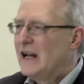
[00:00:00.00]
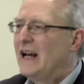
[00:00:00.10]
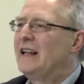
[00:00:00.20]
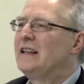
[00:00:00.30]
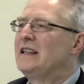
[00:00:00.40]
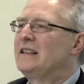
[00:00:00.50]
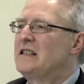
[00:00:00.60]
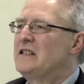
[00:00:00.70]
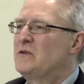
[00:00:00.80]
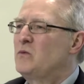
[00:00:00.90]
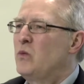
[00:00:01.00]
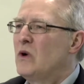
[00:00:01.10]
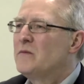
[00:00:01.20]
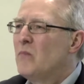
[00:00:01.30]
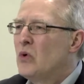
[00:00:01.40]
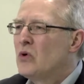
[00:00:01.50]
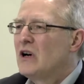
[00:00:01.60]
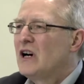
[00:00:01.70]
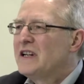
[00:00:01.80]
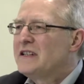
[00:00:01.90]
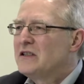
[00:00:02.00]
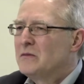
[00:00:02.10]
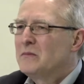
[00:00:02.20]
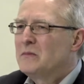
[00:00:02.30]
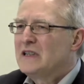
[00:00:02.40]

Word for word: And that is one more item